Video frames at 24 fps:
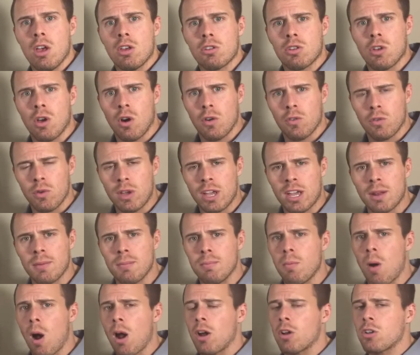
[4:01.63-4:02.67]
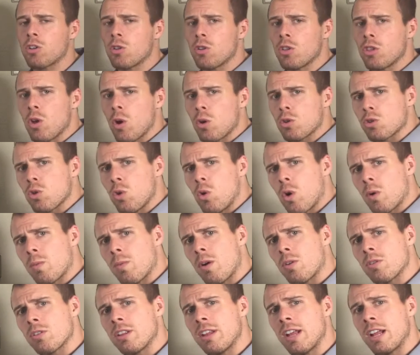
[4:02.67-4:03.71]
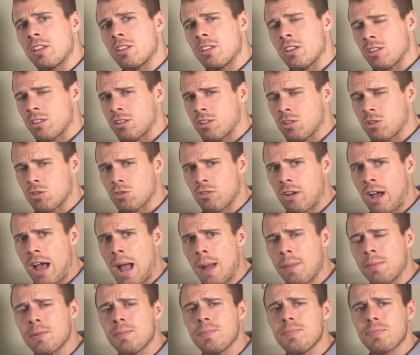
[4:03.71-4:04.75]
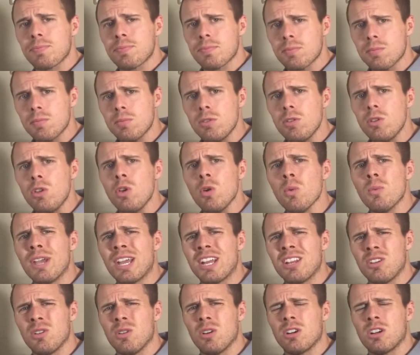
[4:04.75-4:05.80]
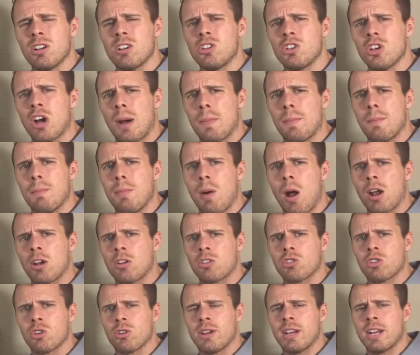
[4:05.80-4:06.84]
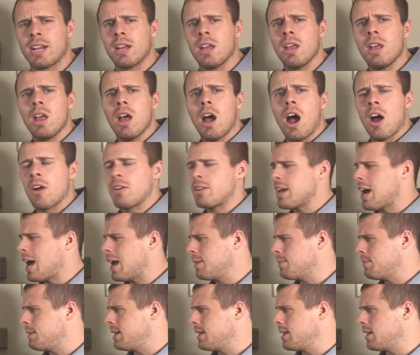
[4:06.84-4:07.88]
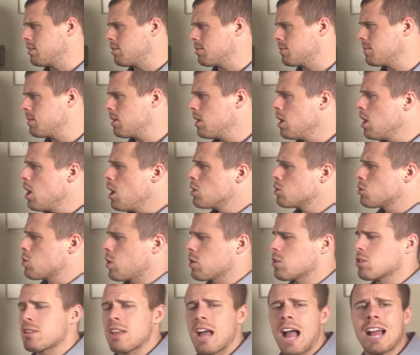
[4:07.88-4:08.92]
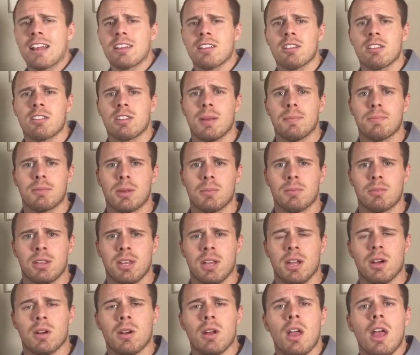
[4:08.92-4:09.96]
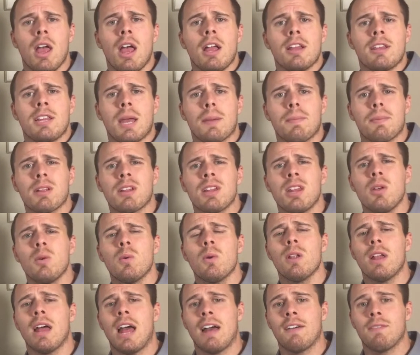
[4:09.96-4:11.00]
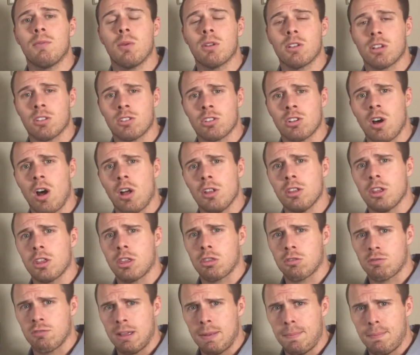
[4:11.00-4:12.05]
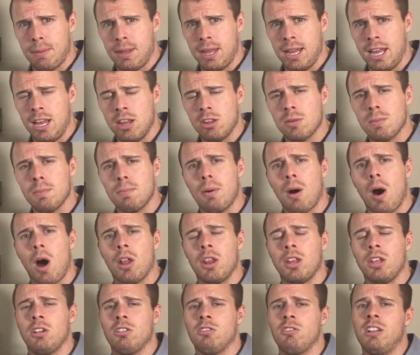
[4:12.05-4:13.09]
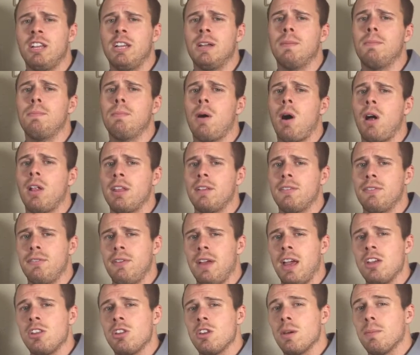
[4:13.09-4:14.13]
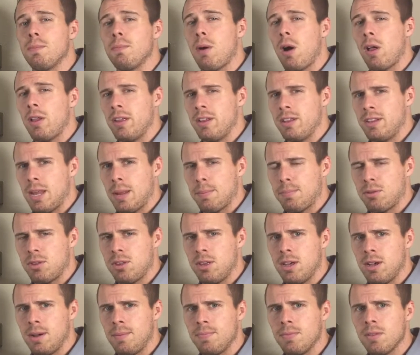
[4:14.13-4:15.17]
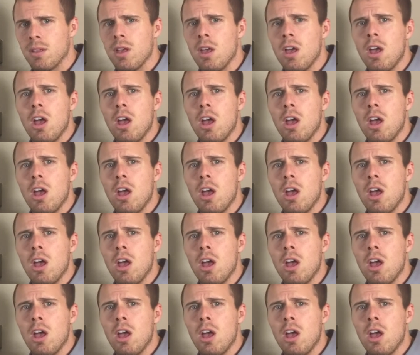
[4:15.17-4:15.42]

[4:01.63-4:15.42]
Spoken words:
So if we can monitor those hormones that I just described, we can do a good job of monitoring our diabetes. So our signs and symptoms here. Typically we'll have what's called the 3 Ps, polyuria, polyphagia, polydipsia.